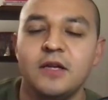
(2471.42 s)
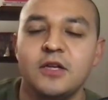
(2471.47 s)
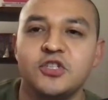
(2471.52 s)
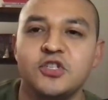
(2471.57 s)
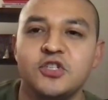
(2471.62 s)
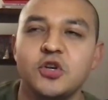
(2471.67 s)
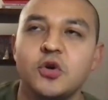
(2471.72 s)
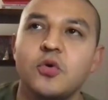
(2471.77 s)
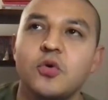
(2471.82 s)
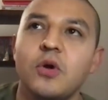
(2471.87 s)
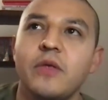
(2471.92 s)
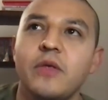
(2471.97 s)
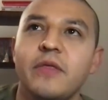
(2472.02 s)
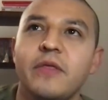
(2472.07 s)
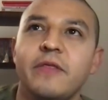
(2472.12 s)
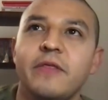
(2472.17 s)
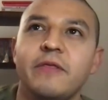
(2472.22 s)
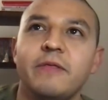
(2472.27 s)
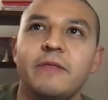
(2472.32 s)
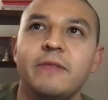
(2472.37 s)
So.
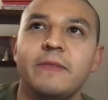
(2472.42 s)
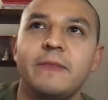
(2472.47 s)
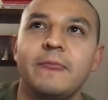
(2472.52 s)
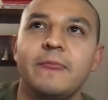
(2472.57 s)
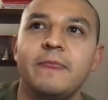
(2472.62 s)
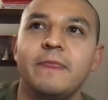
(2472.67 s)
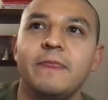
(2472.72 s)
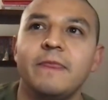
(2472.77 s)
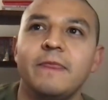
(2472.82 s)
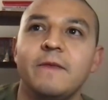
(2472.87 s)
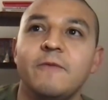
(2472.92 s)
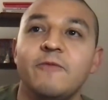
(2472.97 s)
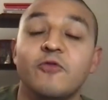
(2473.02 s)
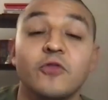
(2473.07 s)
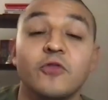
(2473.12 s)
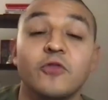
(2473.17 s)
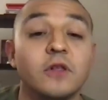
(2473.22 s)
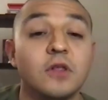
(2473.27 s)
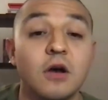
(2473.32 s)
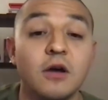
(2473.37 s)
For
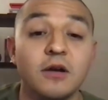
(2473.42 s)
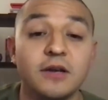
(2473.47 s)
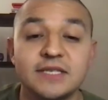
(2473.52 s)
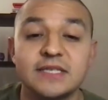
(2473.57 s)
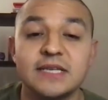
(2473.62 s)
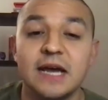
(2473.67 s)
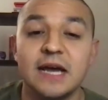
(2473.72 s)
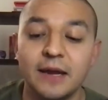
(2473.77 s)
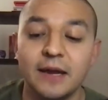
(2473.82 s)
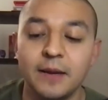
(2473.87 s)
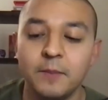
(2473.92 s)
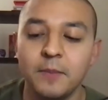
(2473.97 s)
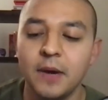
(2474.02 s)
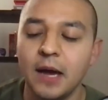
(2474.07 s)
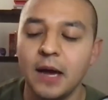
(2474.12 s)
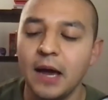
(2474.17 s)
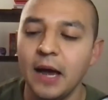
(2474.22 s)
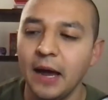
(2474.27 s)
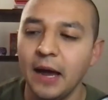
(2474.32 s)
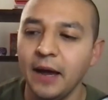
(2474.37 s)
the longest time,
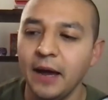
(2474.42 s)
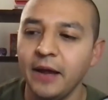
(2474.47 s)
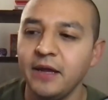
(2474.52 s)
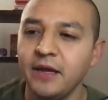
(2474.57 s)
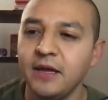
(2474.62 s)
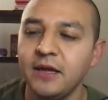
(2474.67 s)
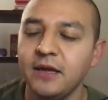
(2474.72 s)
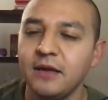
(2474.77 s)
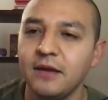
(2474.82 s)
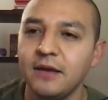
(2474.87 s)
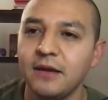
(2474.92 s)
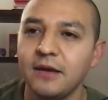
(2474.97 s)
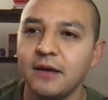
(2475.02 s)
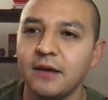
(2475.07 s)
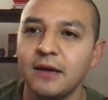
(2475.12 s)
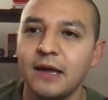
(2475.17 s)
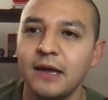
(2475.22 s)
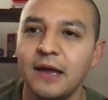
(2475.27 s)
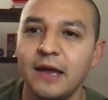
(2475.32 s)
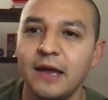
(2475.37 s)
I